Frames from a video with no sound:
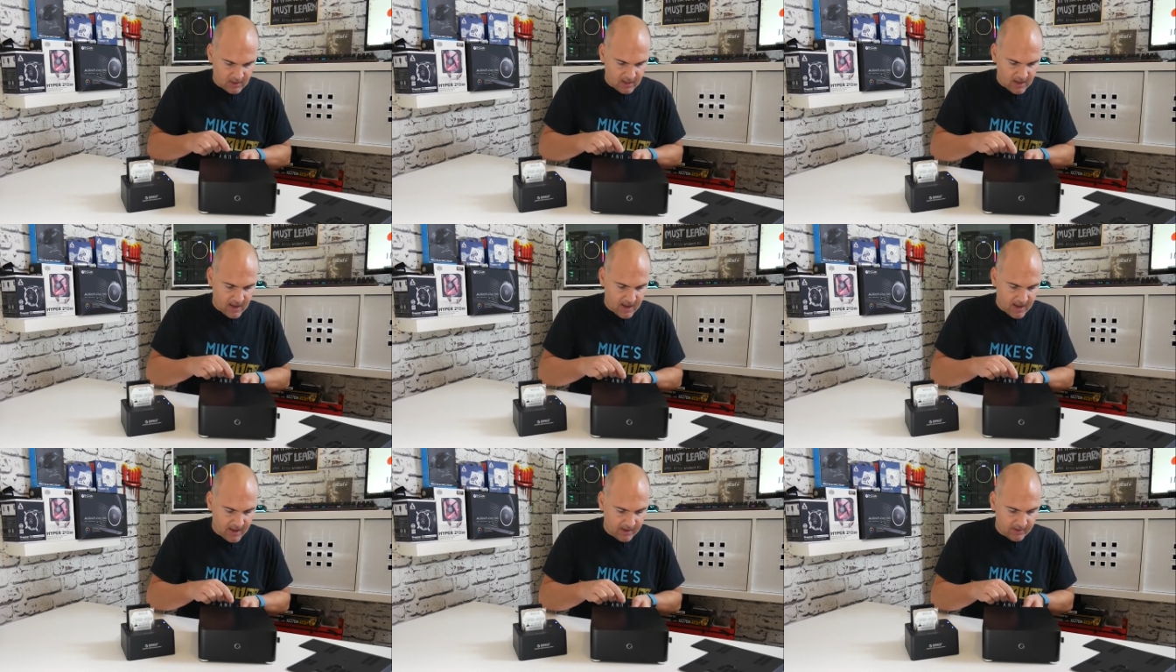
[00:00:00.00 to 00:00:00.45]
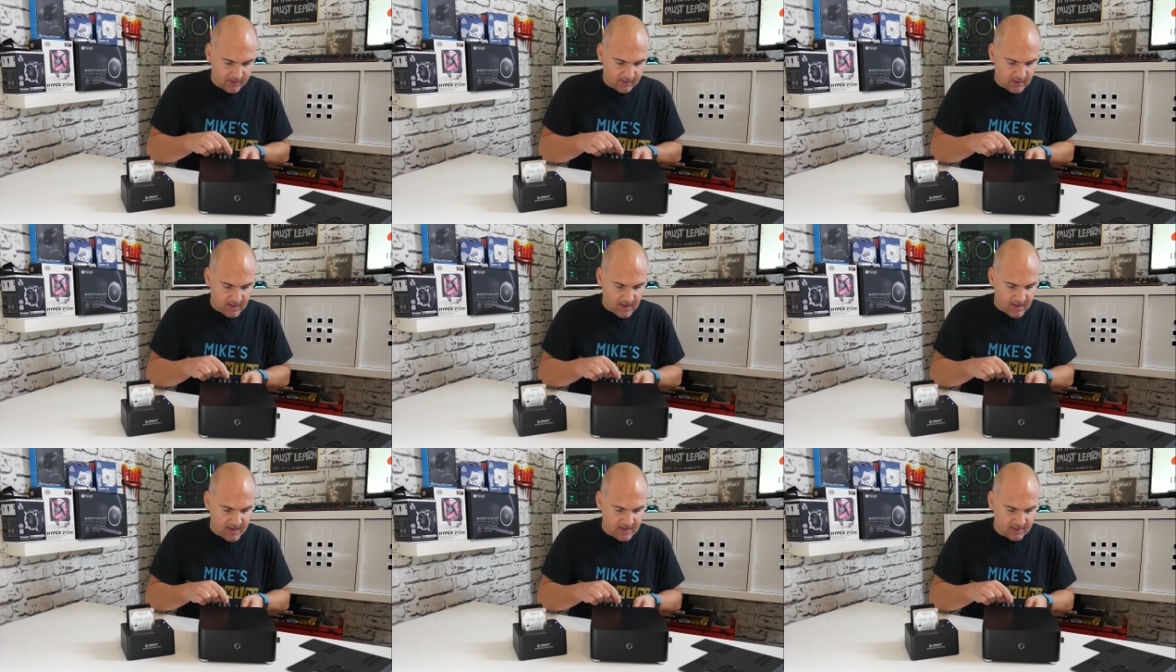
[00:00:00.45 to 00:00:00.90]
And
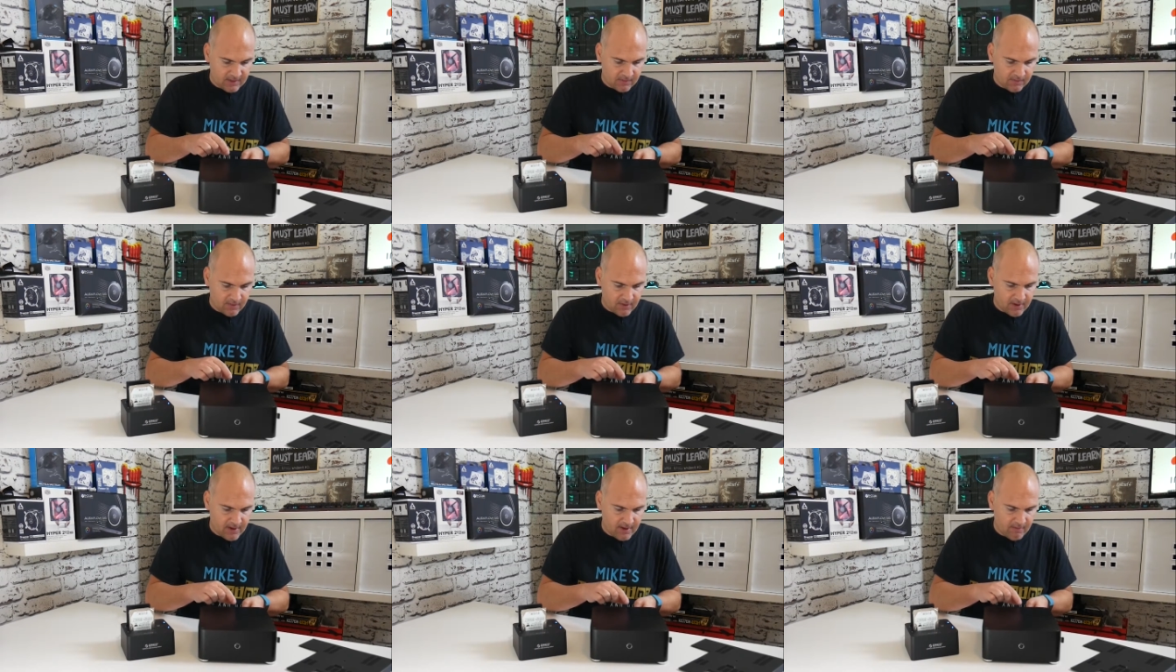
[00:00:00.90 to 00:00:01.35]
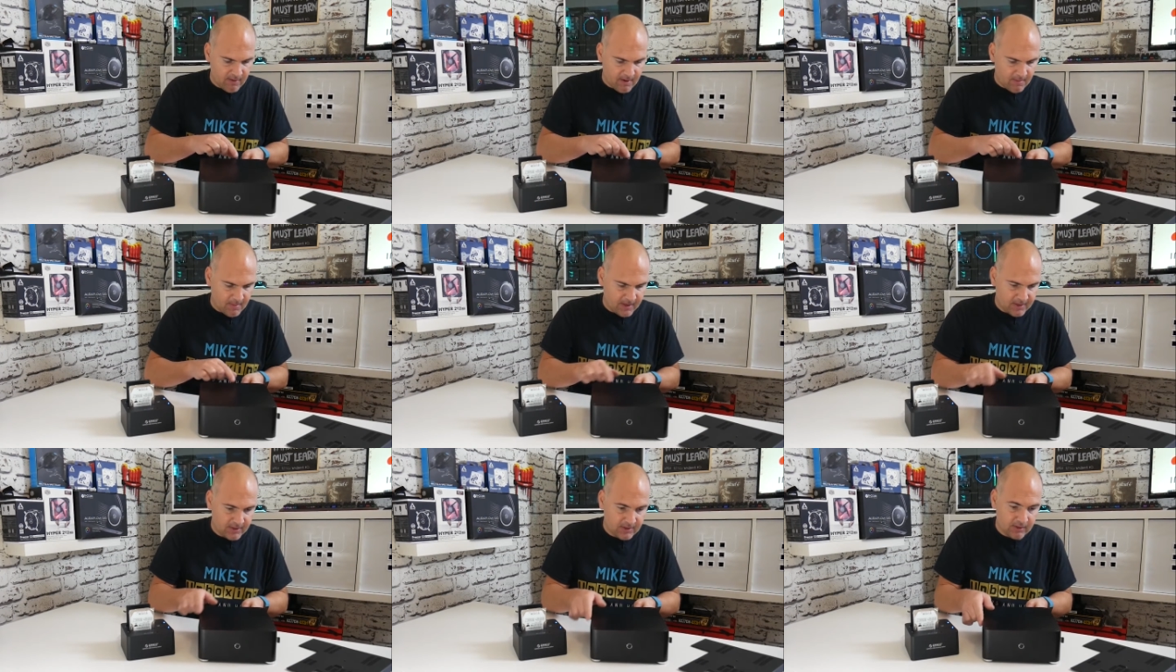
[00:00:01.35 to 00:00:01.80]
it is very
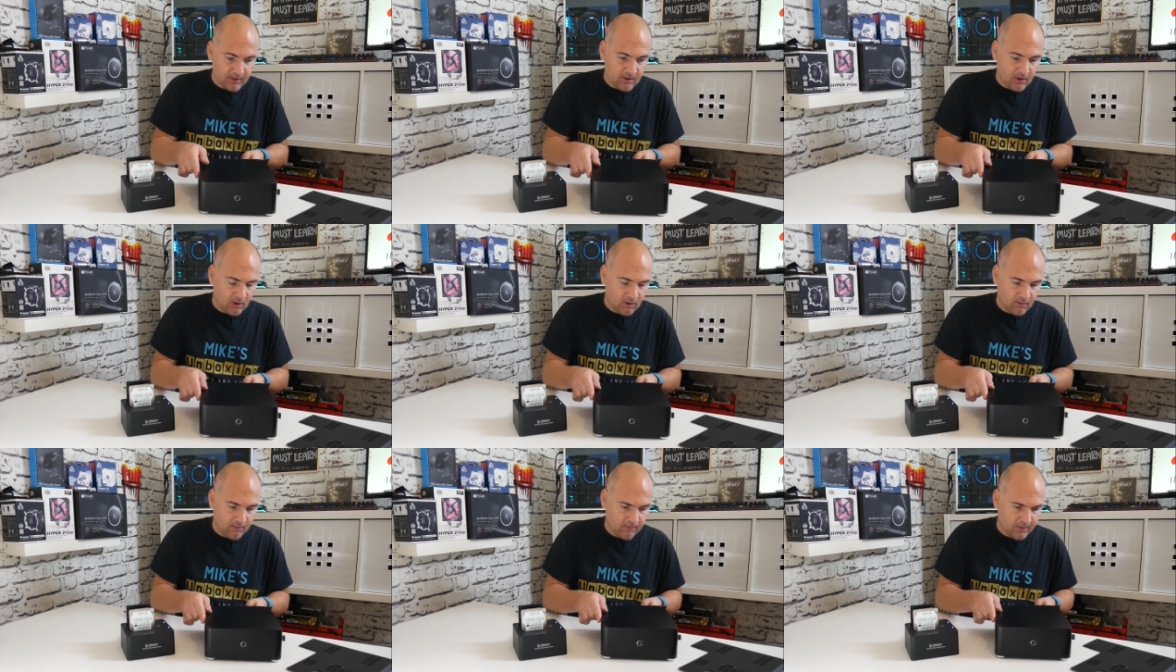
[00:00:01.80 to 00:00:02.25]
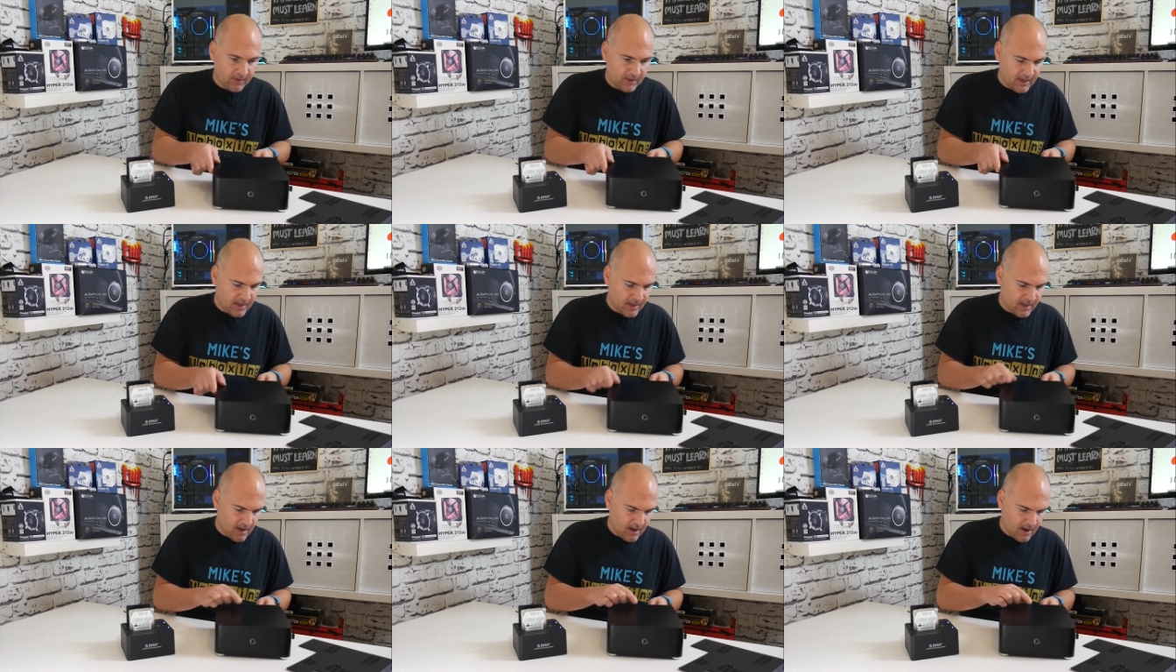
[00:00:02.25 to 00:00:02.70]
reminiscent of
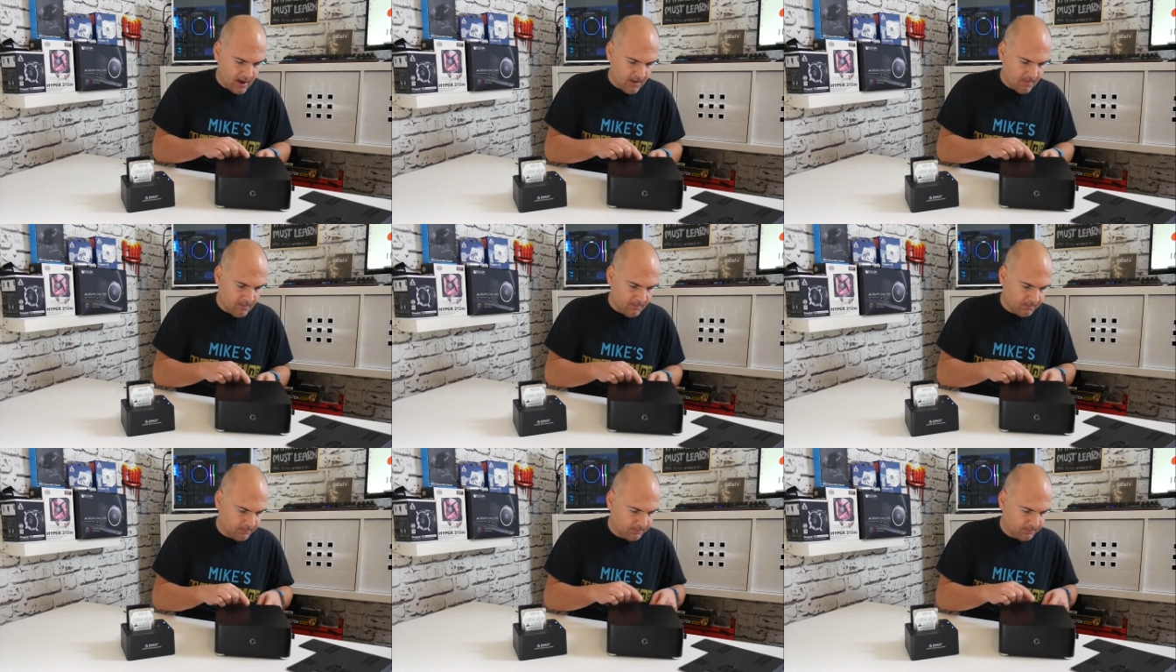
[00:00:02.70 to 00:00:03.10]
the, um,